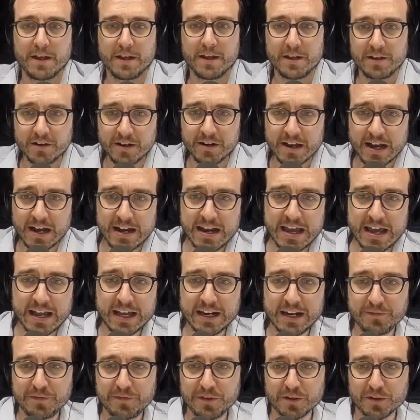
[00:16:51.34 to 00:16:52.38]
You're not
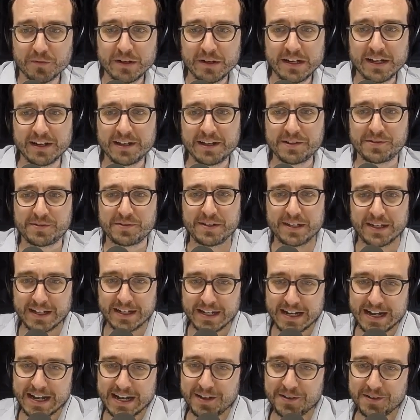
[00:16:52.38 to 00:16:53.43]
negative, you're realistic,
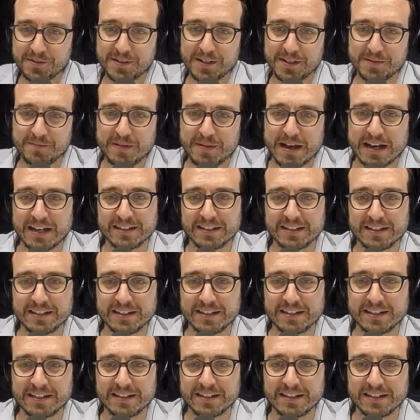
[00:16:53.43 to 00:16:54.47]
Kyle, says
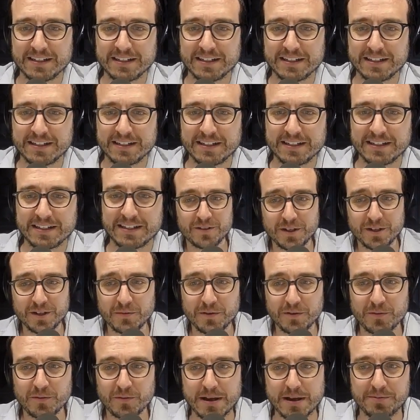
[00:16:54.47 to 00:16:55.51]
Valentino. Well, good
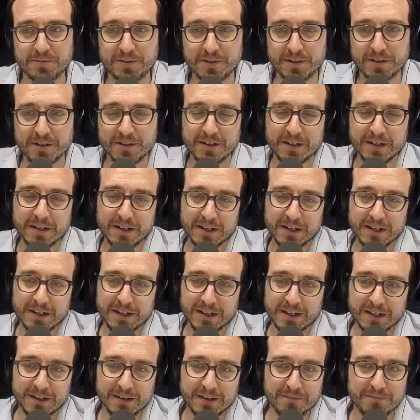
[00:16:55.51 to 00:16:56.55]
one, Webster.
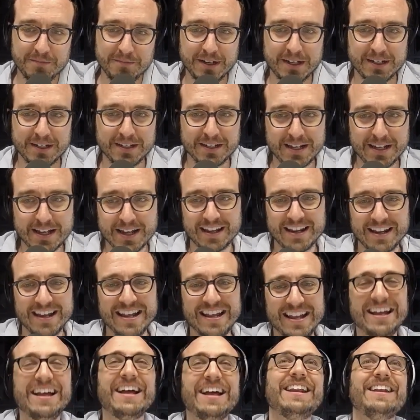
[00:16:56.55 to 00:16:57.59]
But yeah,
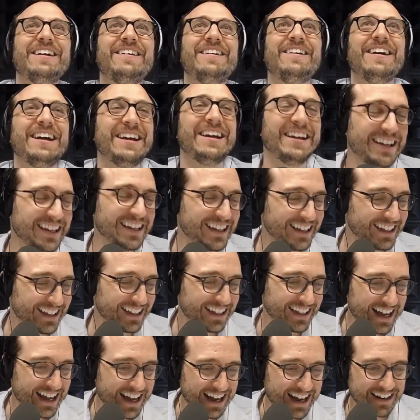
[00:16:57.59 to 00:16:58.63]
anyway.
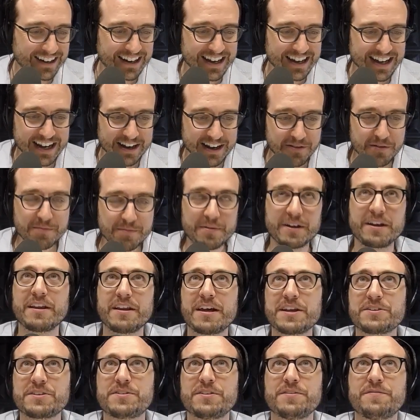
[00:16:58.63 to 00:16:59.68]
All right, everybody,
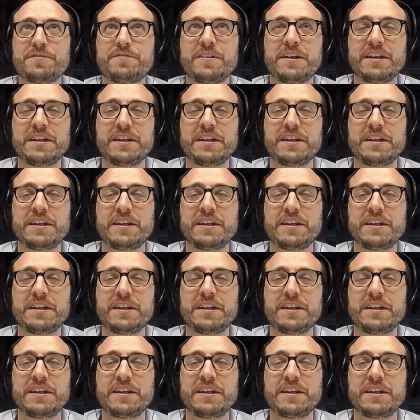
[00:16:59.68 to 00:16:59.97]
lots of